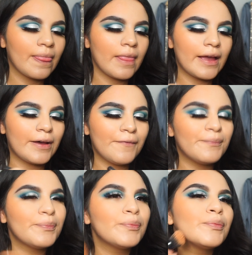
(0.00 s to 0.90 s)
like
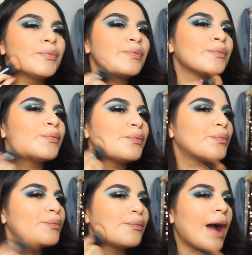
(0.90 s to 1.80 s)

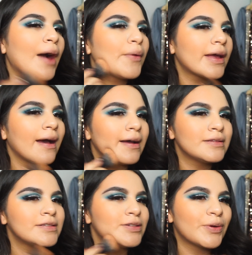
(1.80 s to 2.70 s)
how I
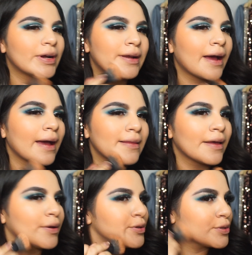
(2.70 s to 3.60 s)
contour and
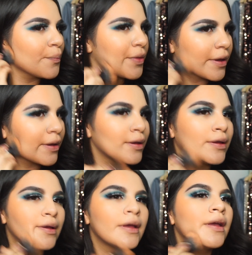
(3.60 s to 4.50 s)
highlight or something.
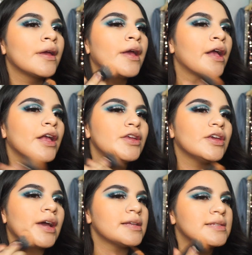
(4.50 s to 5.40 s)

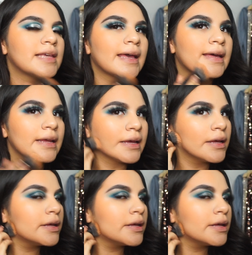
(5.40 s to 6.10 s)
You guys get it.